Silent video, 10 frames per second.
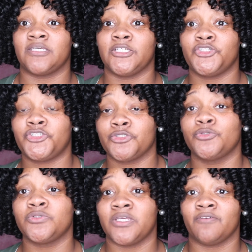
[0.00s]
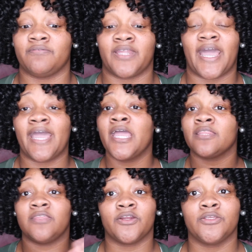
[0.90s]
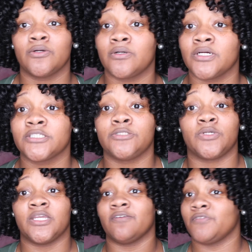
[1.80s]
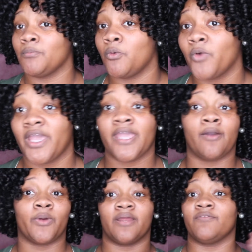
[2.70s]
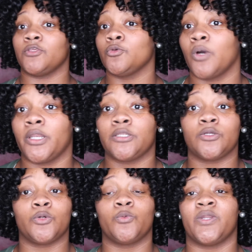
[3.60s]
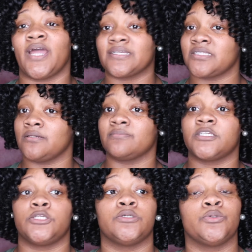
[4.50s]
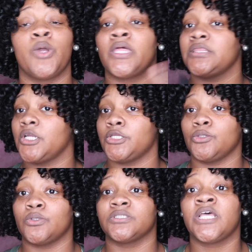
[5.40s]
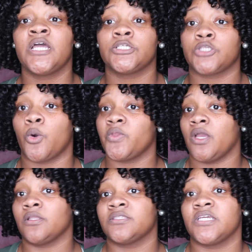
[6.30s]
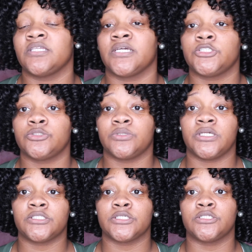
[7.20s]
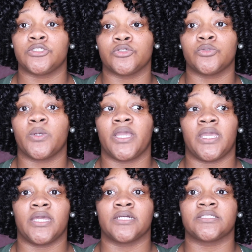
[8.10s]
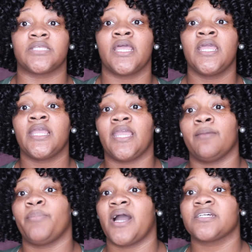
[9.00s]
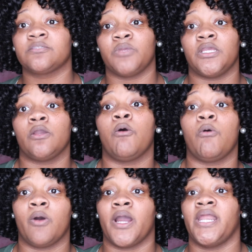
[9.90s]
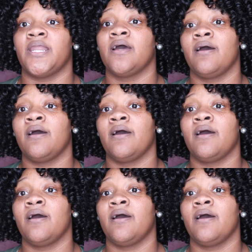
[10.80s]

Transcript: these shoes. If not, they're yours. You can give them away or whatever you want to do. When I send them to you, they're yours. So the only thing that you need to do is inbox me on